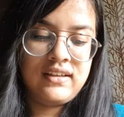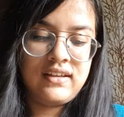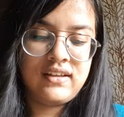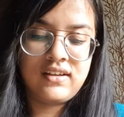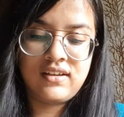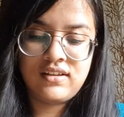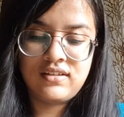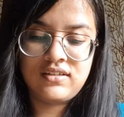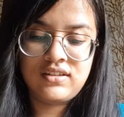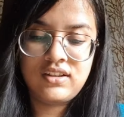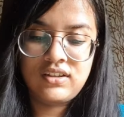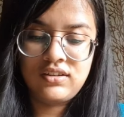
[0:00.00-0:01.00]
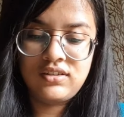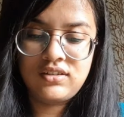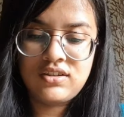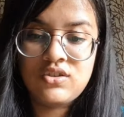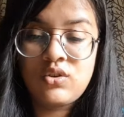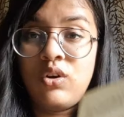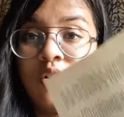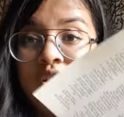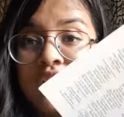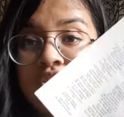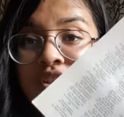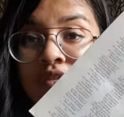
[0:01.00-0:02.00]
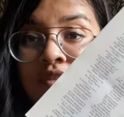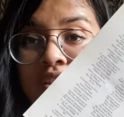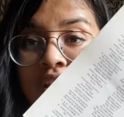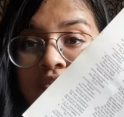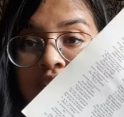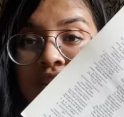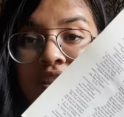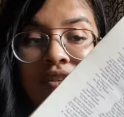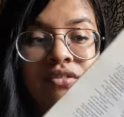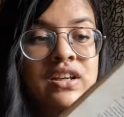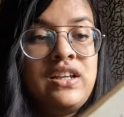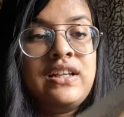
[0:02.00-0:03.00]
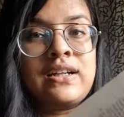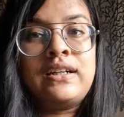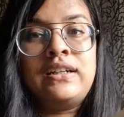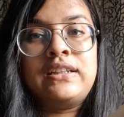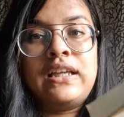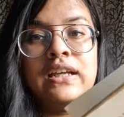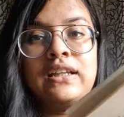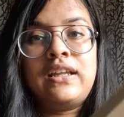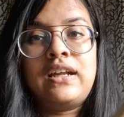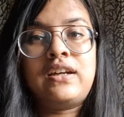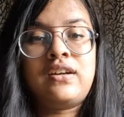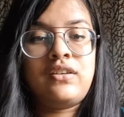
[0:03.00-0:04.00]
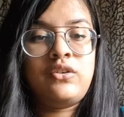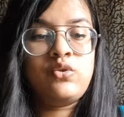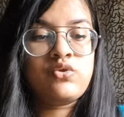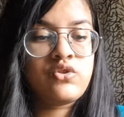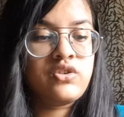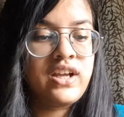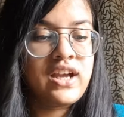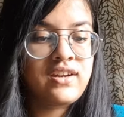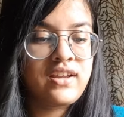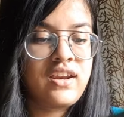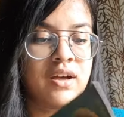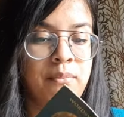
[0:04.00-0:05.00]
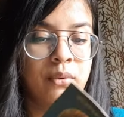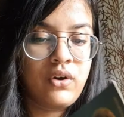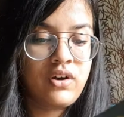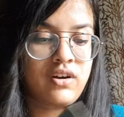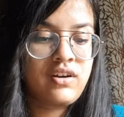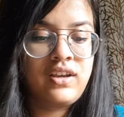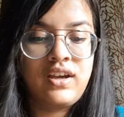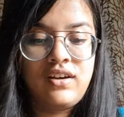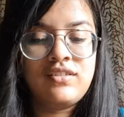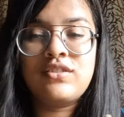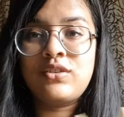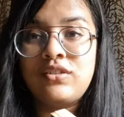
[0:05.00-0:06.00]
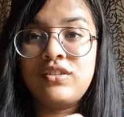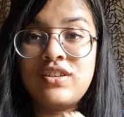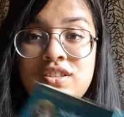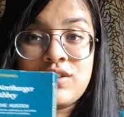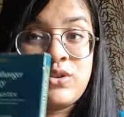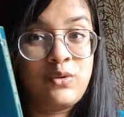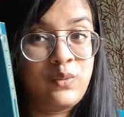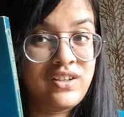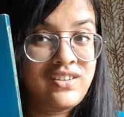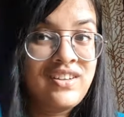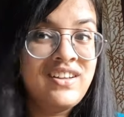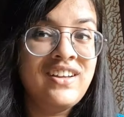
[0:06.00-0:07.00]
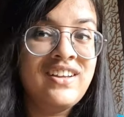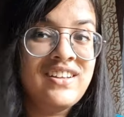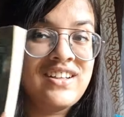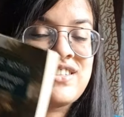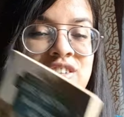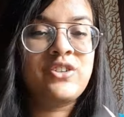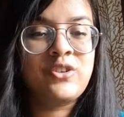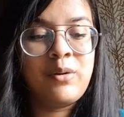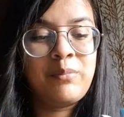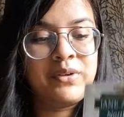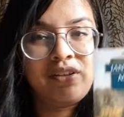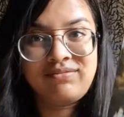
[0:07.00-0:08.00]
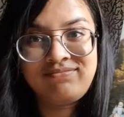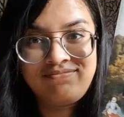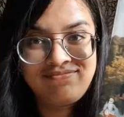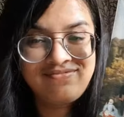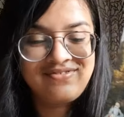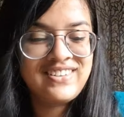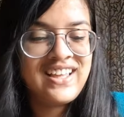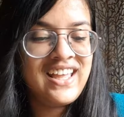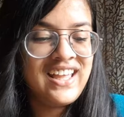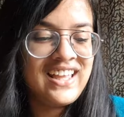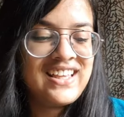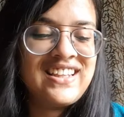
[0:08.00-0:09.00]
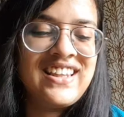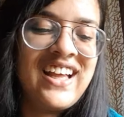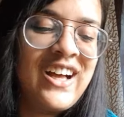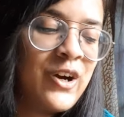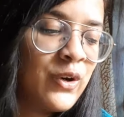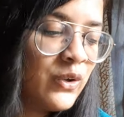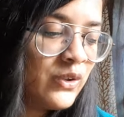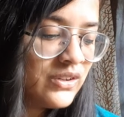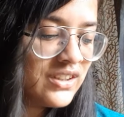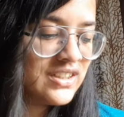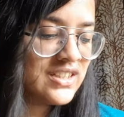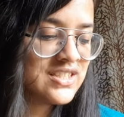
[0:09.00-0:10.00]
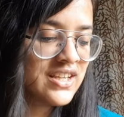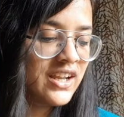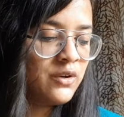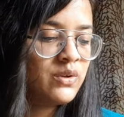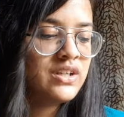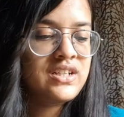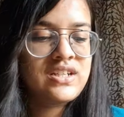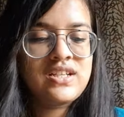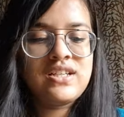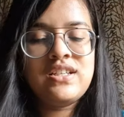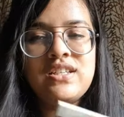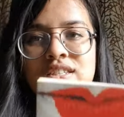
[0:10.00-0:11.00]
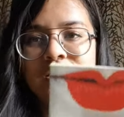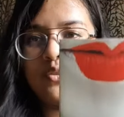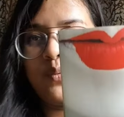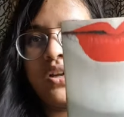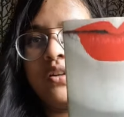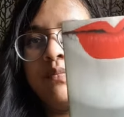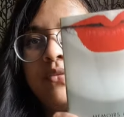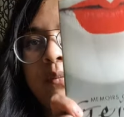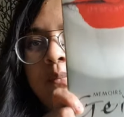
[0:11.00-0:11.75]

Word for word: and yeah it's all original with every every little thing that you should get in a book yeah so it's a good one it's a good copy now the second one is this one the